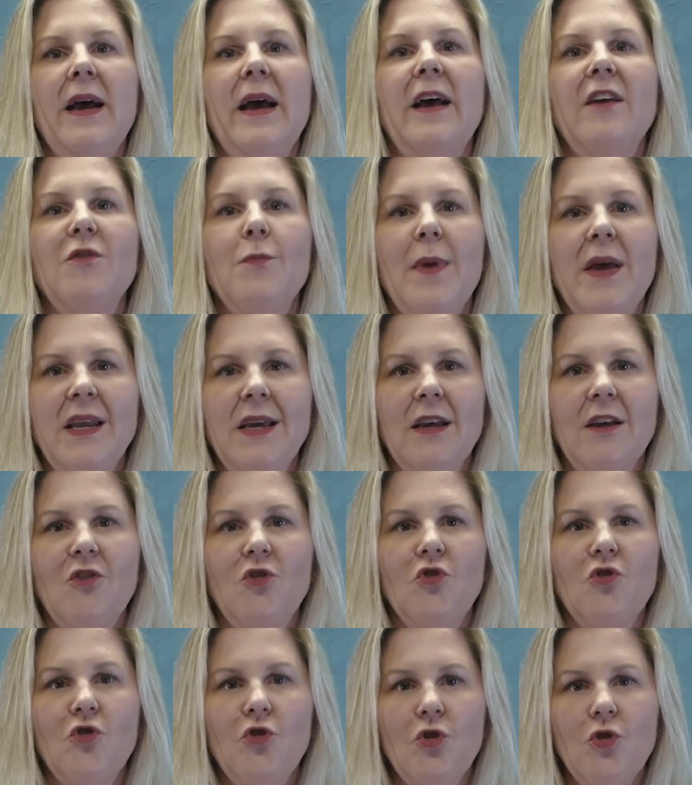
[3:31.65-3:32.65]
As many
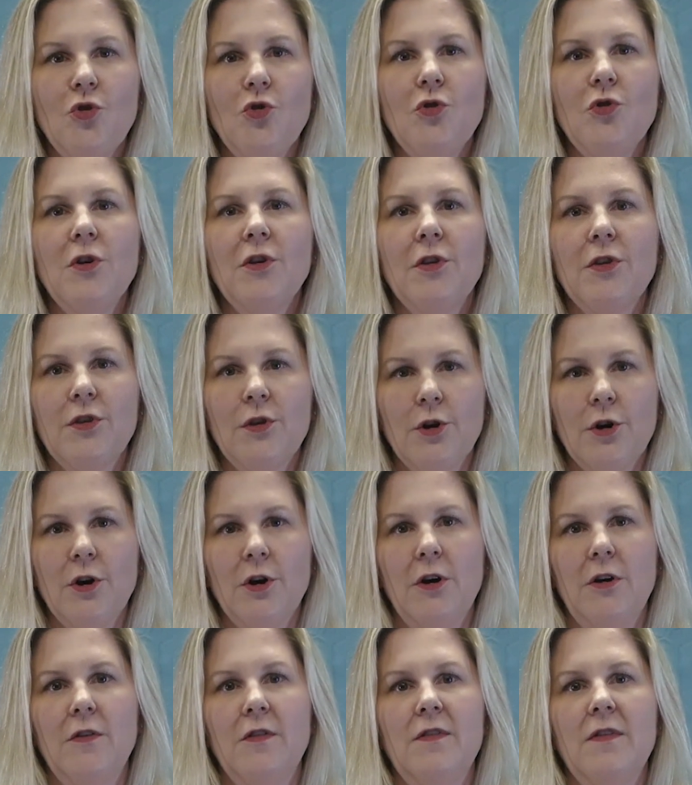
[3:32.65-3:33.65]
as two
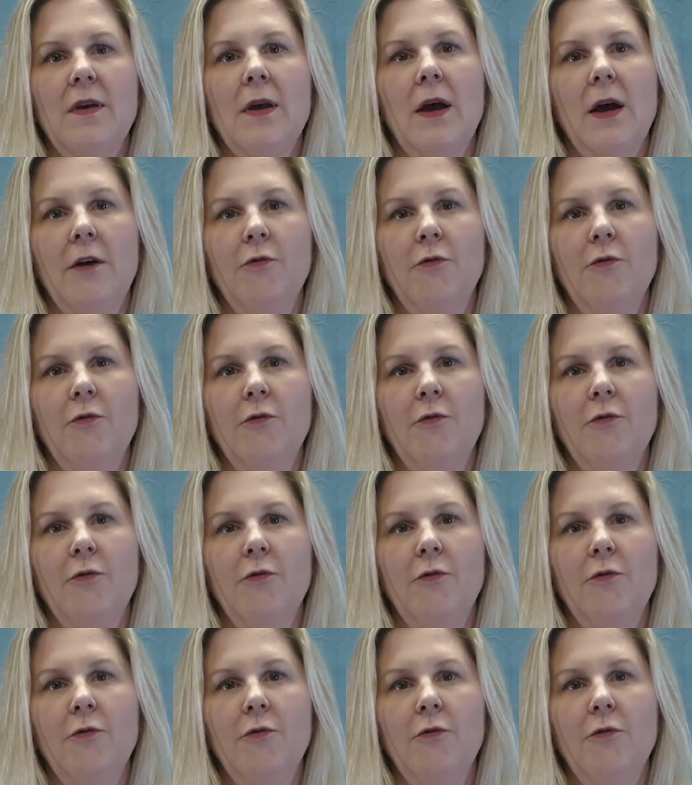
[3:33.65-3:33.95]
thirds